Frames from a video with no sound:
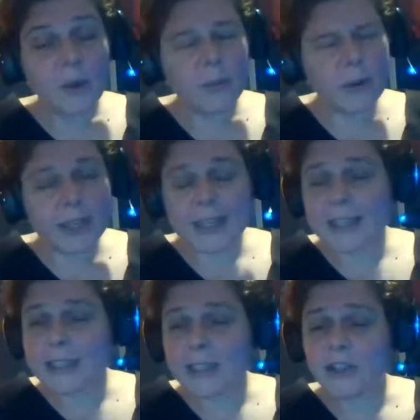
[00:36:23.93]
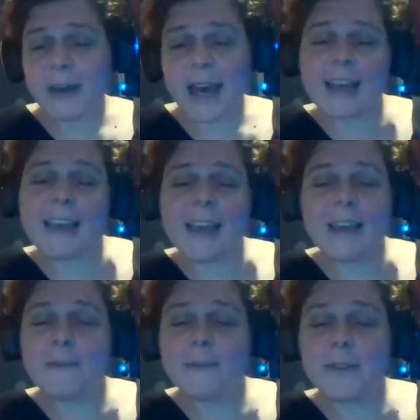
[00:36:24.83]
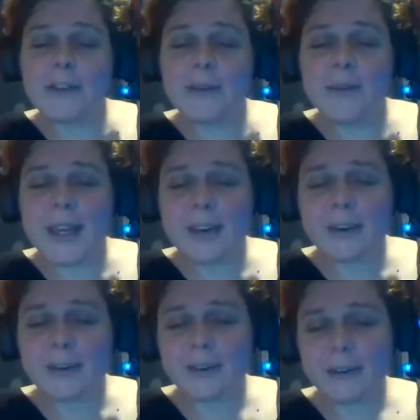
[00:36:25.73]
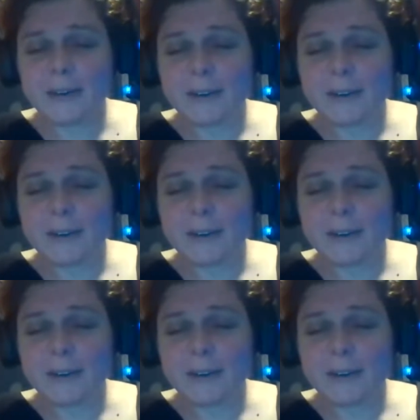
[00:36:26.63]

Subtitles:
We're easing you back in for the new year.